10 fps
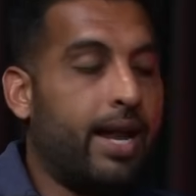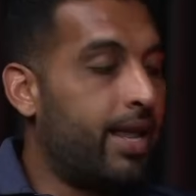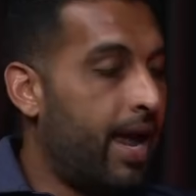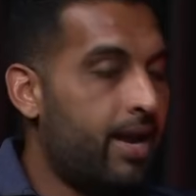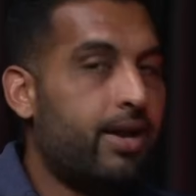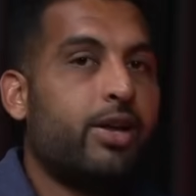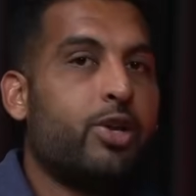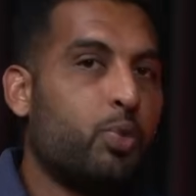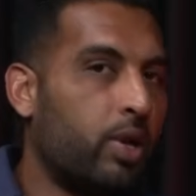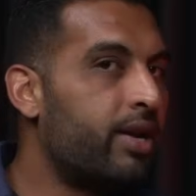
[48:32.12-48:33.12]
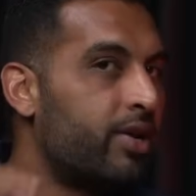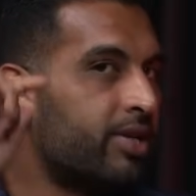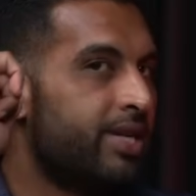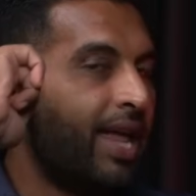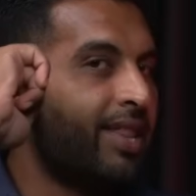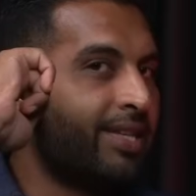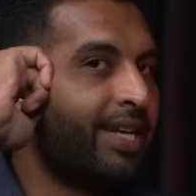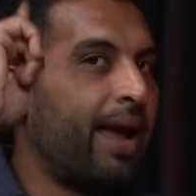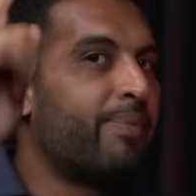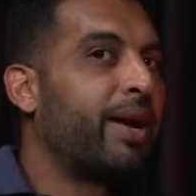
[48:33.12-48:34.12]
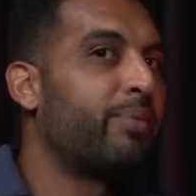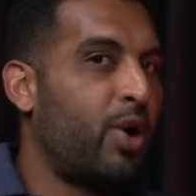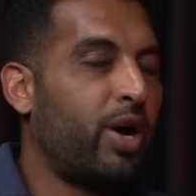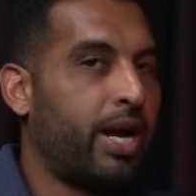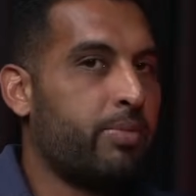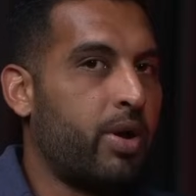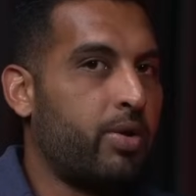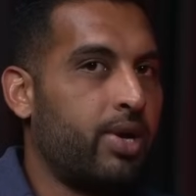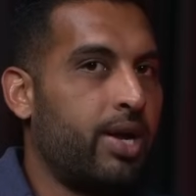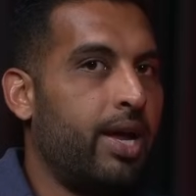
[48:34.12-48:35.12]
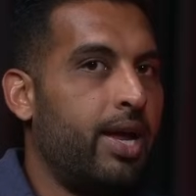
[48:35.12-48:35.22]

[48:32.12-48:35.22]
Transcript: And then you will understand the scam that I'm talking about.